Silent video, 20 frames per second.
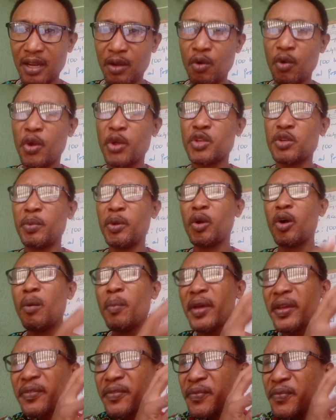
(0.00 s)
okay, to
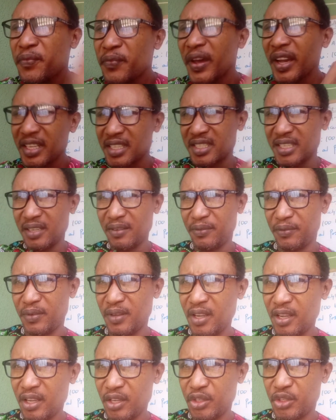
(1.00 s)
become effective
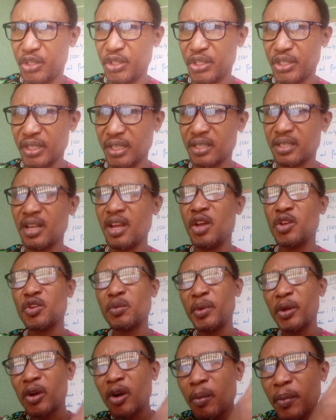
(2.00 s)
teachers, to
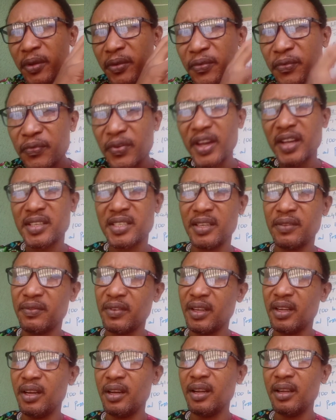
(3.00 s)
become effective
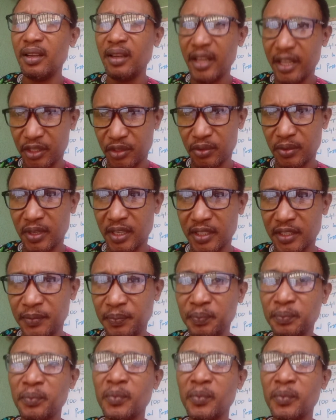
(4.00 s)
lecturers.